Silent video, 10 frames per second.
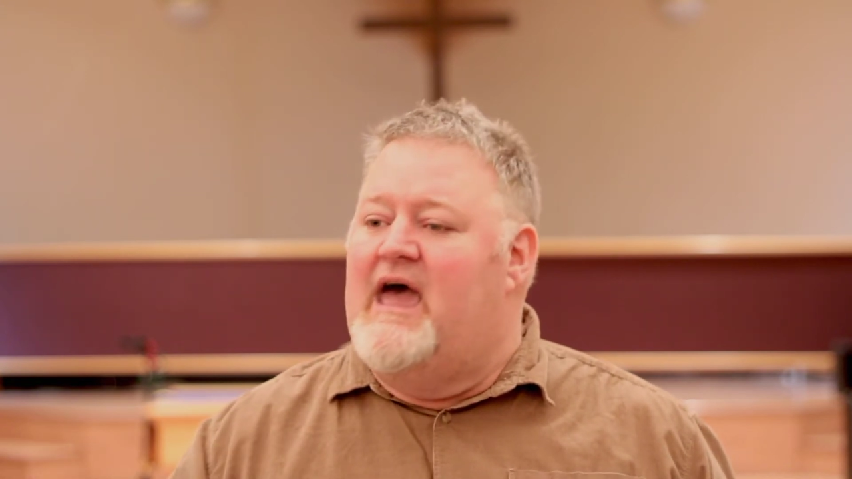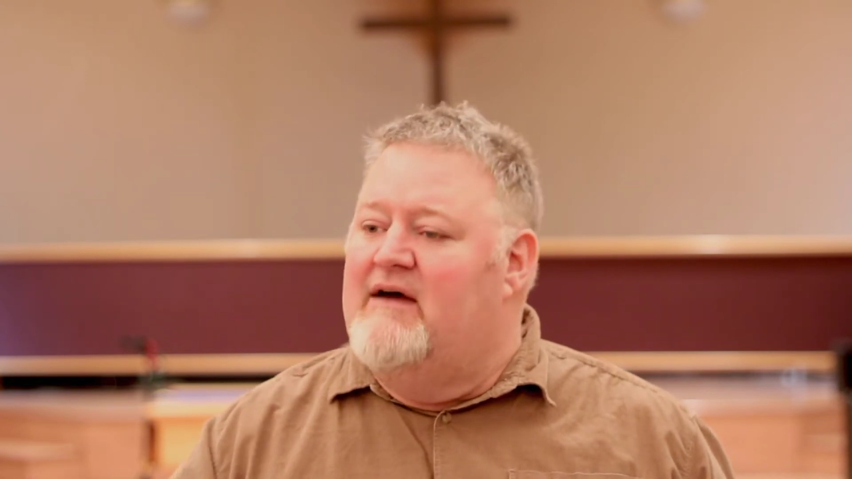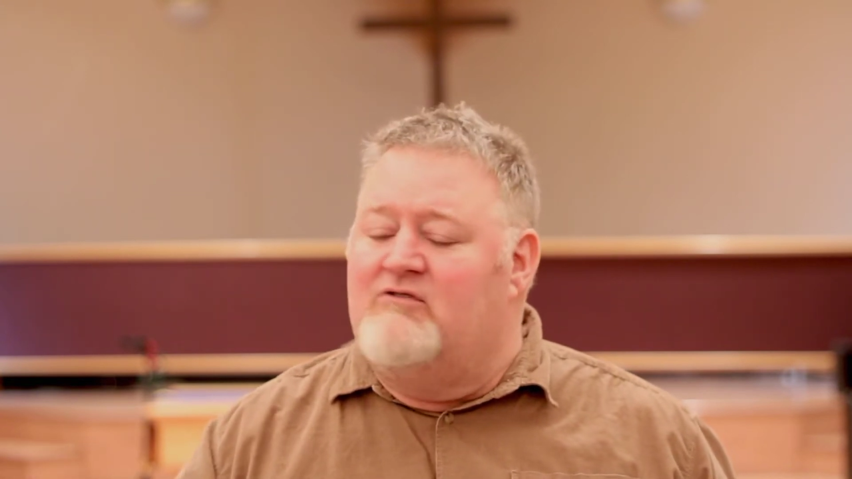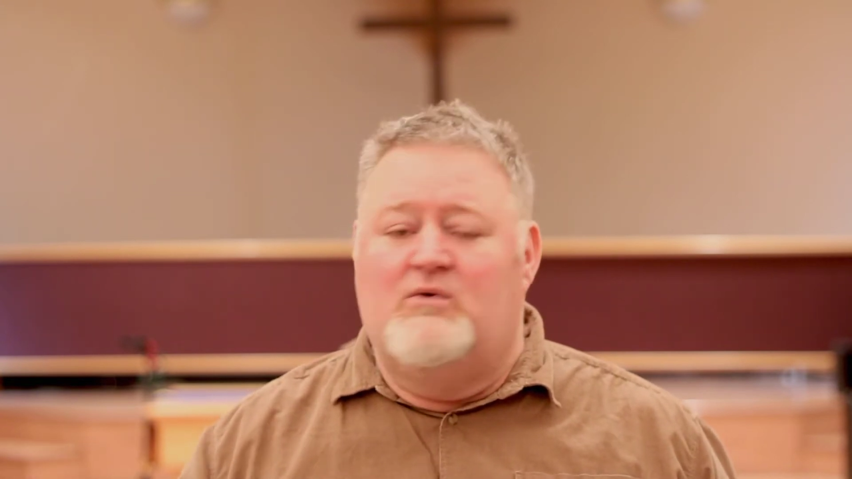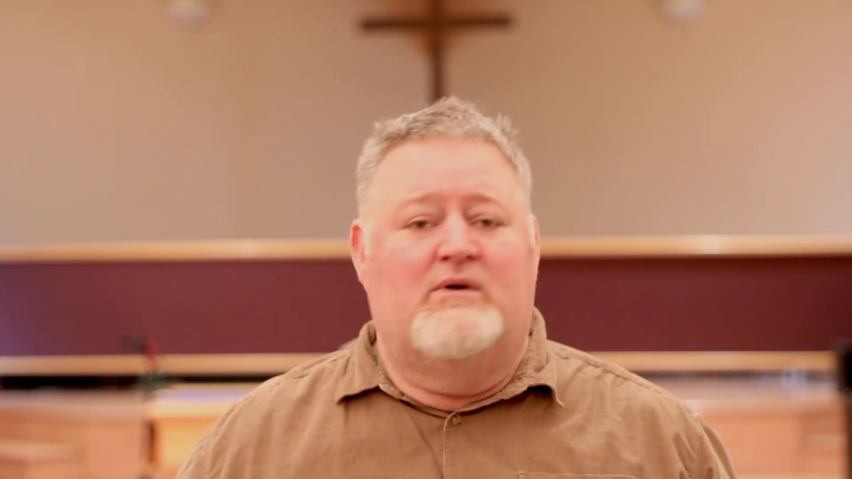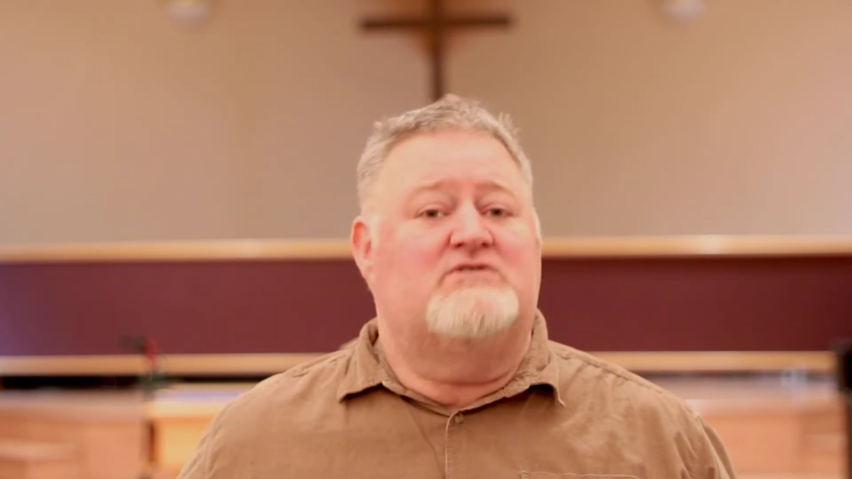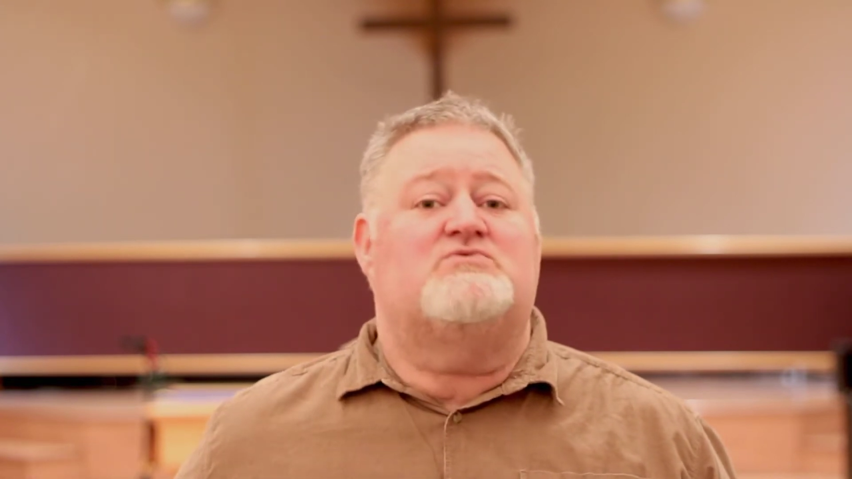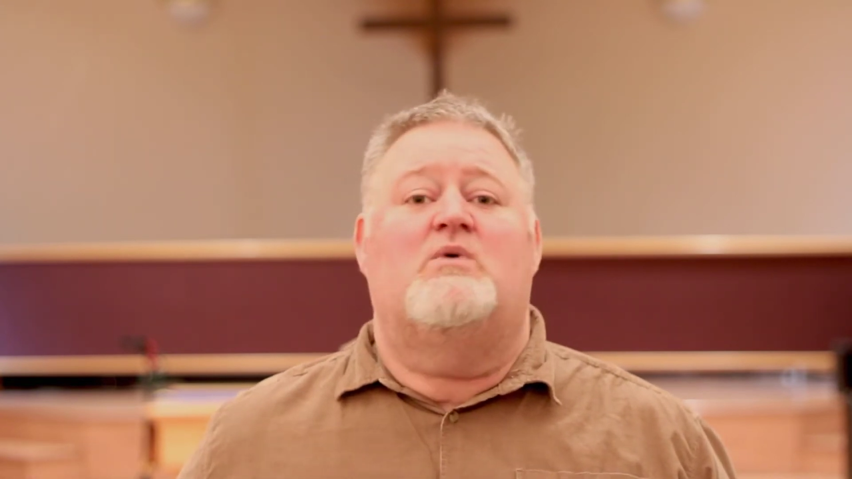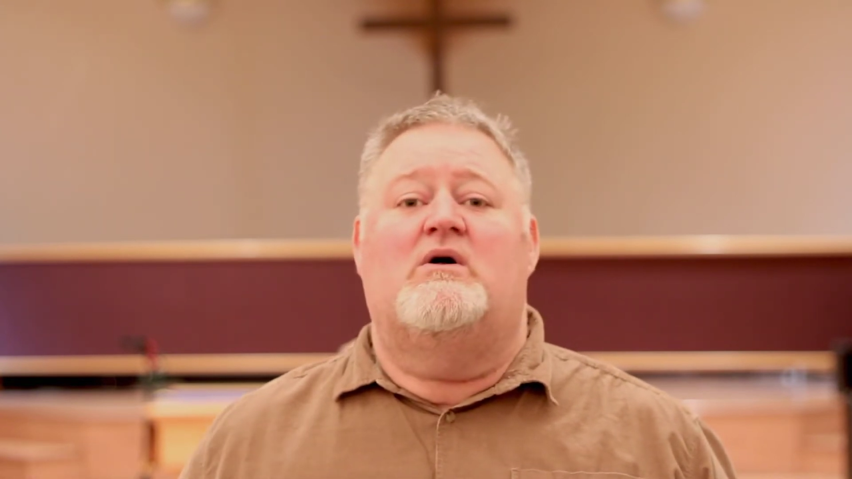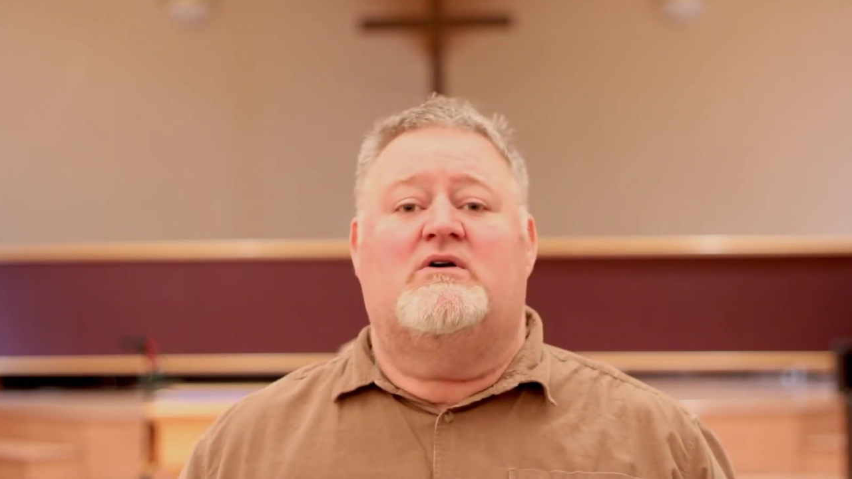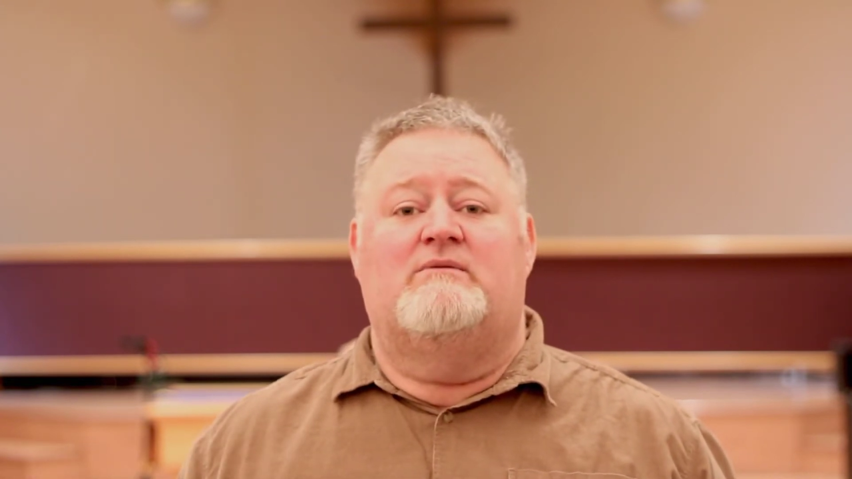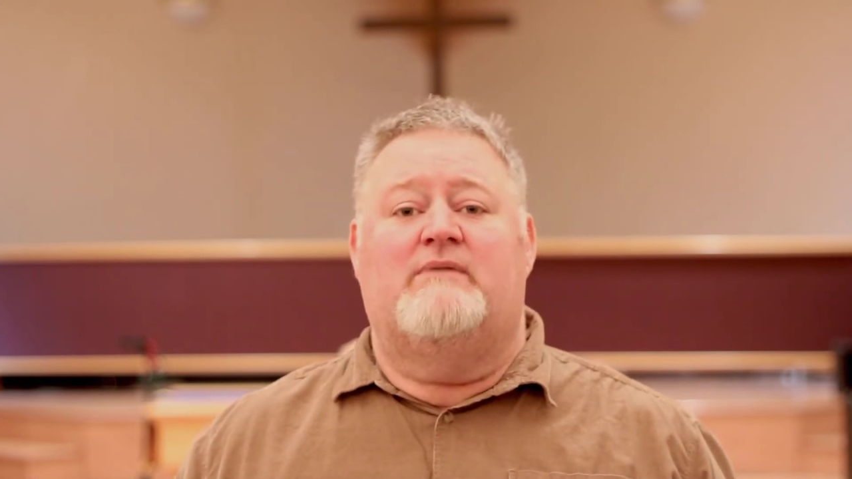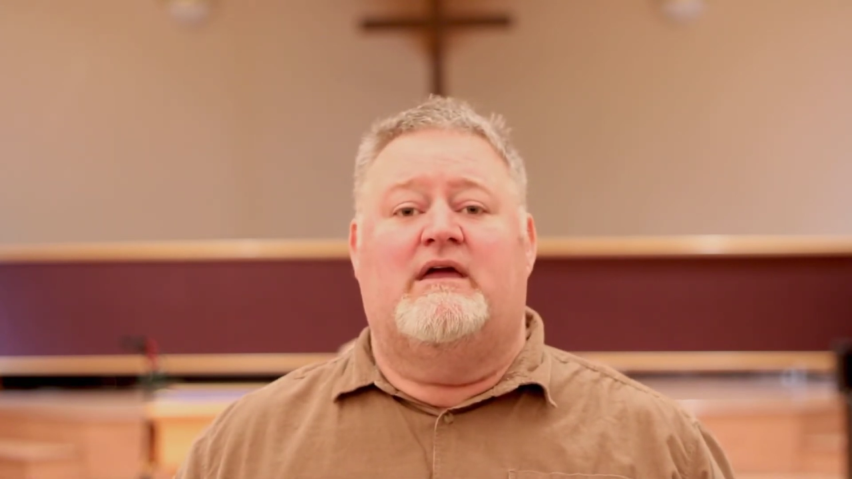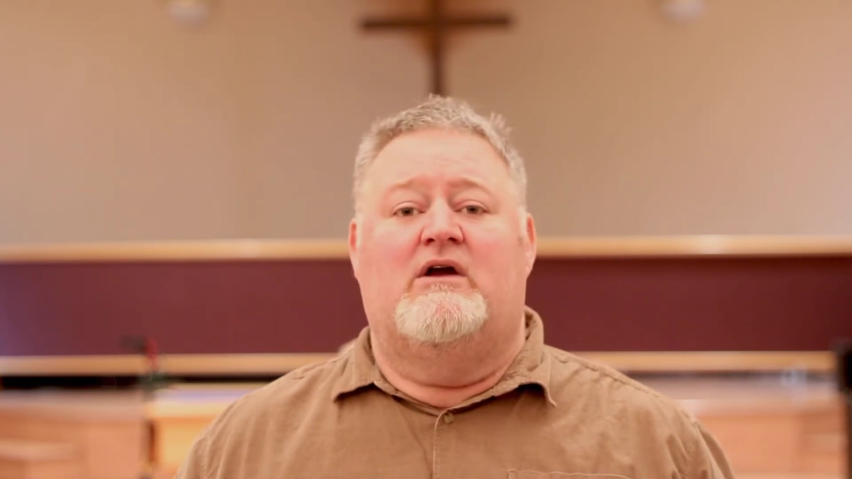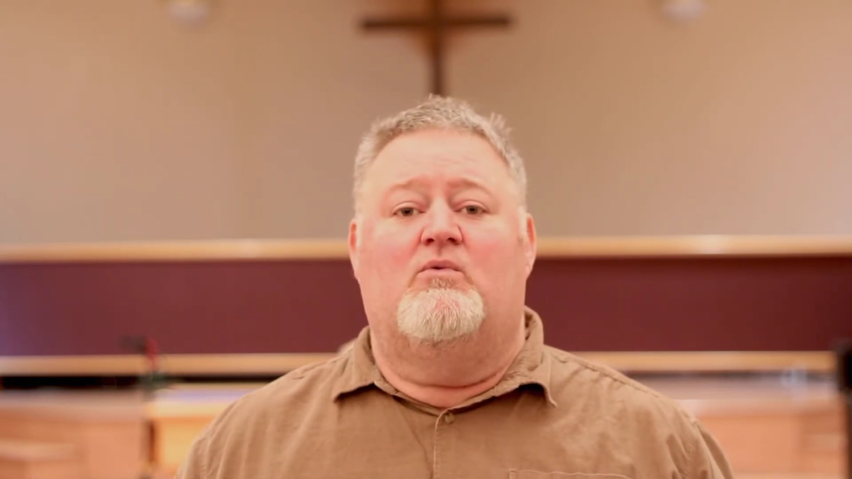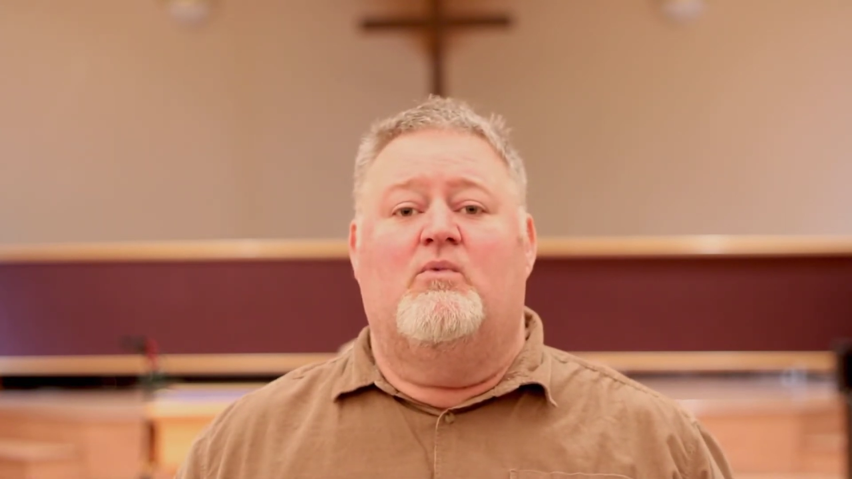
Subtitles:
Everyone is welcome here.